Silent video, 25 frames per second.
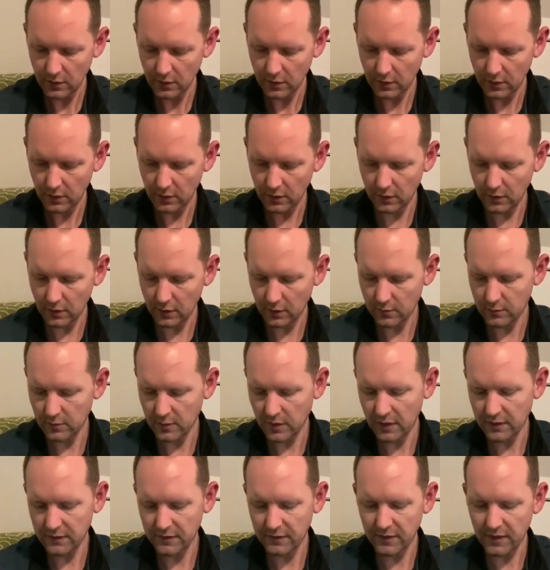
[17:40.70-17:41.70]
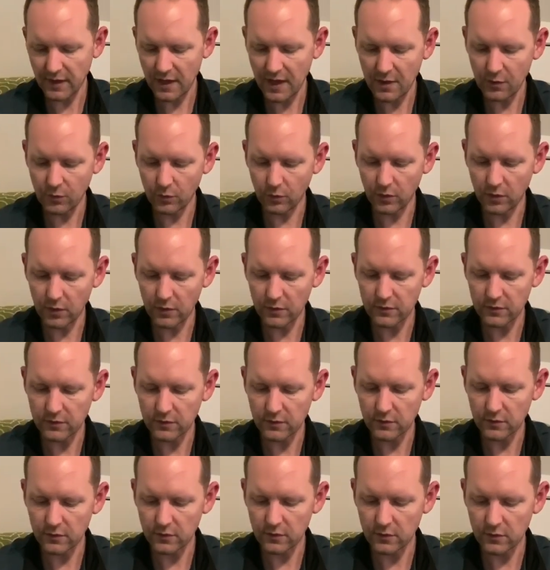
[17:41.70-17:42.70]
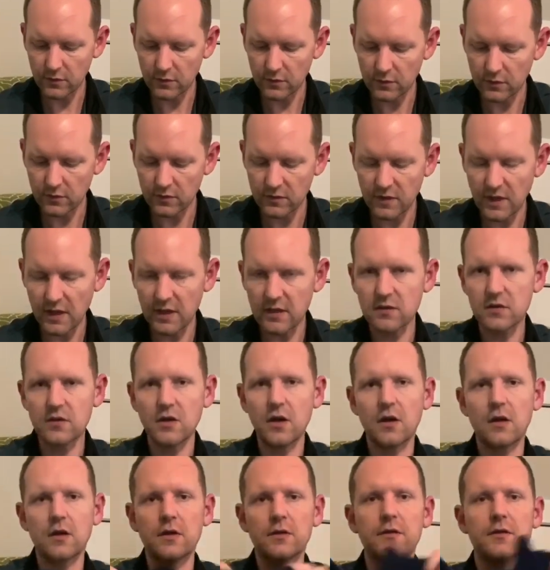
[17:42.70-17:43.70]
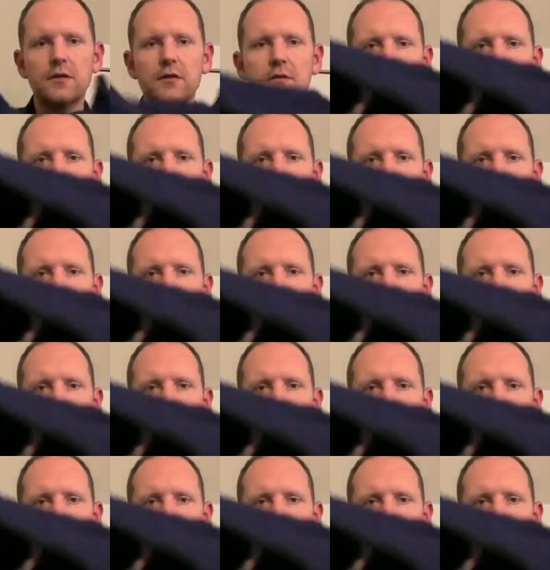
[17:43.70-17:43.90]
Um, and that was six dollars.